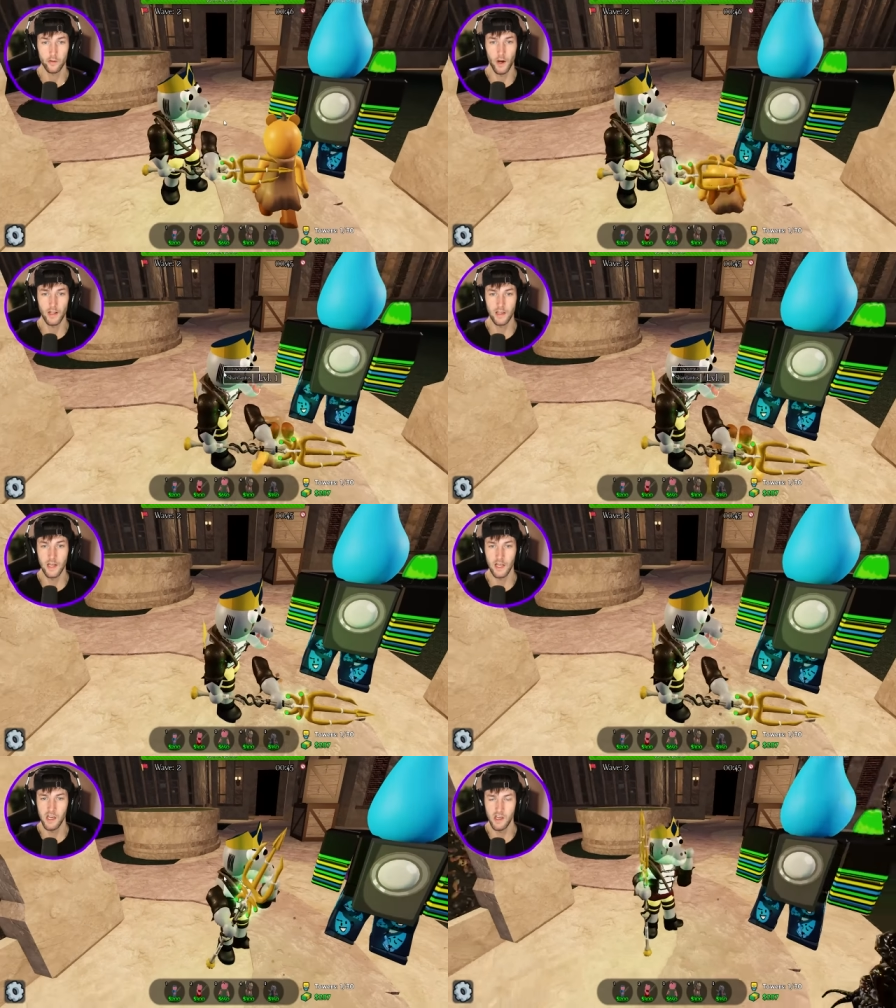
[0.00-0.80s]
So I
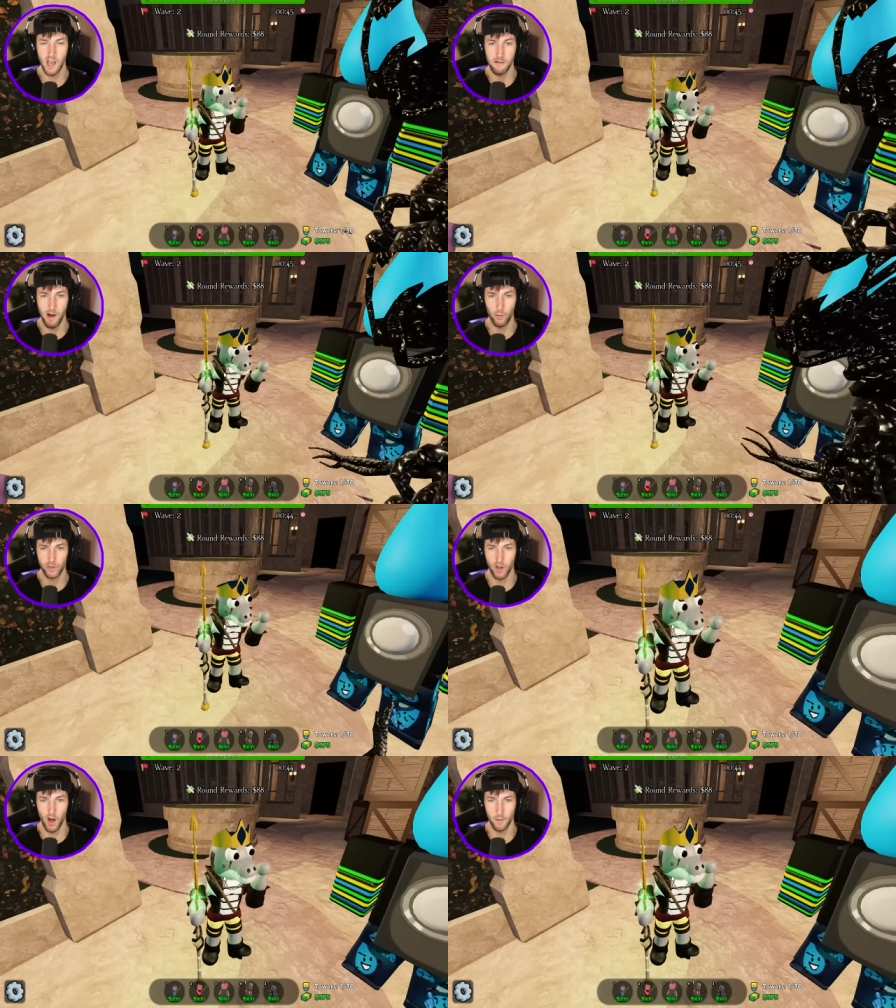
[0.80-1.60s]
think he came out
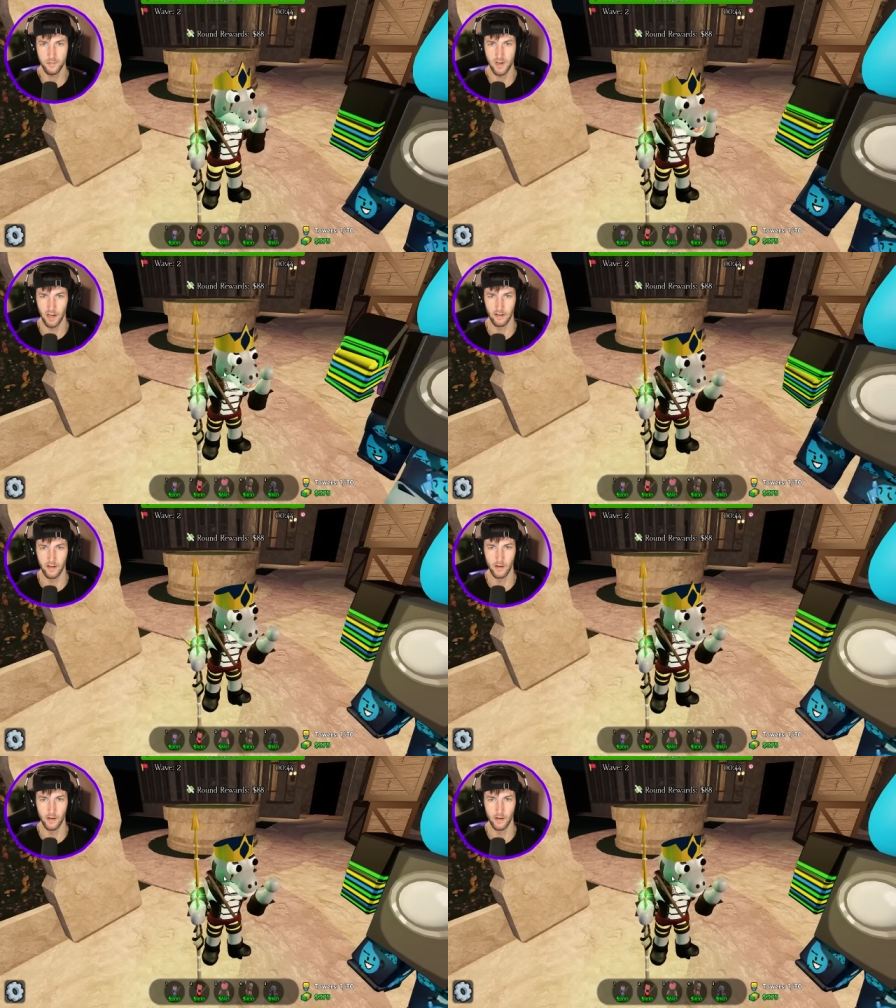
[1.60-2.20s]
with the update,